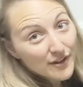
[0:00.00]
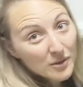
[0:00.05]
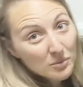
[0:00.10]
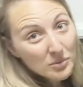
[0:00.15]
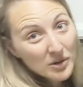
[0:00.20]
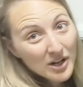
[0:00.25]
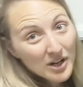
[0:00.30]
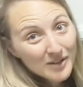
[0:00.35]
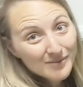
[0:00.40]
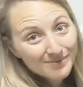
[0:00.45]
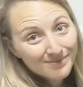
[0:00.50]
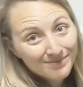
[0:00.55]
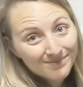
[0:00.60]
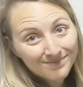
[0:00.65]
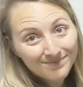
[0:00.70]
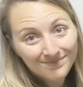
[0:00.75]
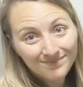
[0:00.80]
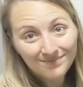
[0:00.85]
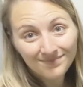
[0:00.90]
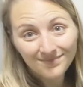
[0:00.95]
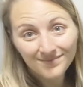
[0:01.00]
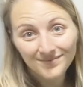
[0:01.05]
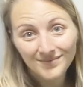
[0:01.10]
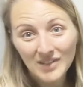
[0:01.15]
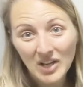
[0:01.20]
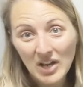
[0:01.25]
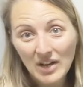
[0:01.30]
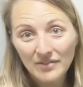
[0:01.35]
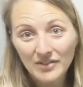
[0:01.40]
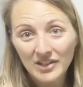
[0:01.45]
fun part.
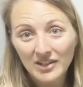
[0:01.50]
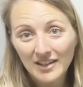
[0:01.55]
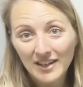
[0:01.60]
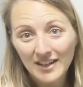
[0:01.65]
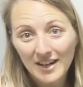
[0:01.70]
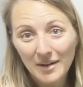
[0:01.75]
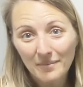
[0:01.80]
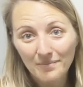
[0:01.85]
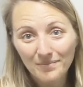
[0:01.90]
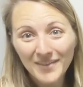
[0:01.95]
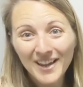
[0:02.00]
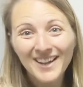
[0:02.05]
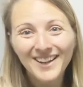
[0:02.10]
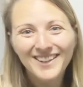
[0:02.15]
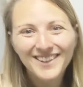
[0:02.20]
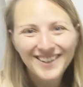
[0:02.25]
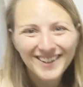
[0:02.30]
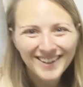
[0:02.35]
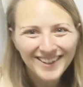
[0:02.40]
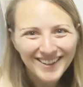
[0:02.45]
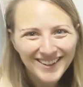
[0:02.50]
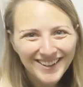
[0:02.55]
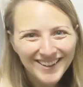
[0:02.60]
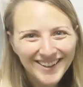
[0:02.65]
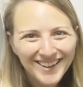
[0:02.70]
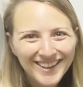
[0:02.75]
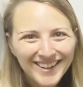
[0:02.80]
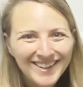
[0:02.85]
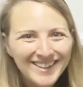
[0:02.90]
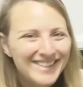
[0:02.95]
Now I have to clean up.
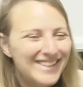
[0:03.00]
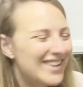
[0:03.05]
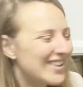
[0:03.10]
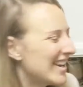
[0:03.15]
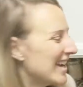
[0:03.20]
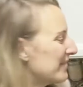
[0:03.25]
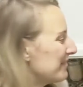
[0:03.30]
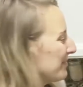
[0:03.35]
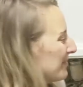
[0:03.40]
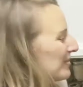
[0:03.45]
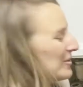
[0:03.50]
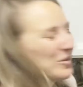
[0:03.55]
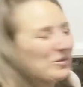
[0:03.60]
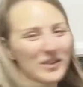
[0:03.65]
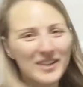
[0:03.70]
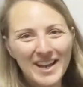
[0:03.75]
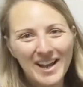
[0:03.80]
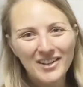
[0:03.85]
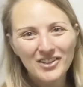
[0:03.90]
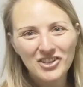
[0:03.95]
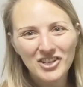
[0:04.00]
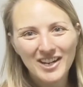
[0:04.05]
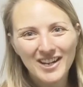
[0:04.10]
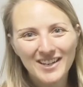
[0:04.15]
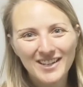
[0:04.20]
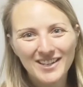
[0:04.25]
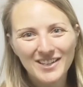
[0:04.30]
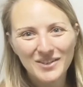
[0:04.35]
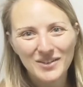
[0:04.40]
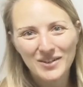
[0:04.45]
Okay, we'll catch you
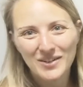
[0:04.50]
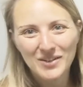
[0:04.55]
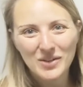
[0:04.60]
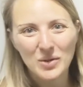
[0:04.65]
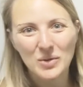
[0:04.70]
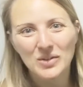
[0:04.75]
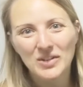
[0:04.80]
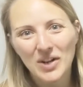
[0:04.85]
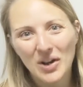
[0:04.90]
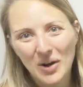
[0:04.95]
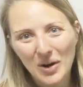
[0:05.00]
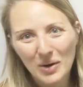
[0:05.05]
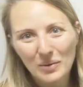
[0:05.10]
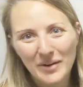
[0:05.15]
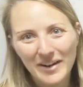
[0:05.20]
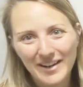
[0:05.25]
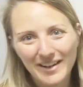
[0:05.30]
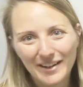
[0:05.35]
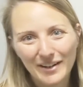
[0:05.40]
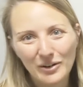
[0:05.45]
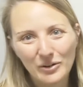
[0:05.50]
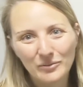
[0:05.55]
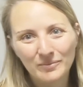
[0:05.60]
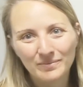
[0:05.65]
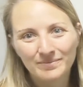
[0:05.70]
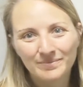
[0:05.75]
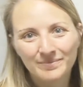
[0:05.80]
as soon as those are ready to go.